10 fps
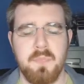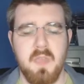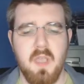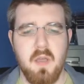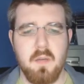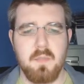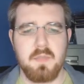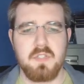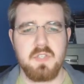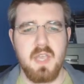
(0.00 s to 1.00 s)
um,
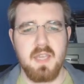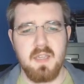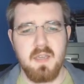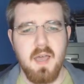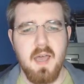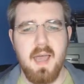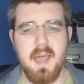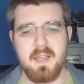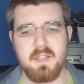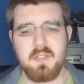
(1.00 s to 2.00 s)
secular
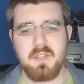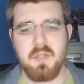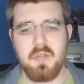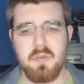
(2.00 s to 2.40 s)
and who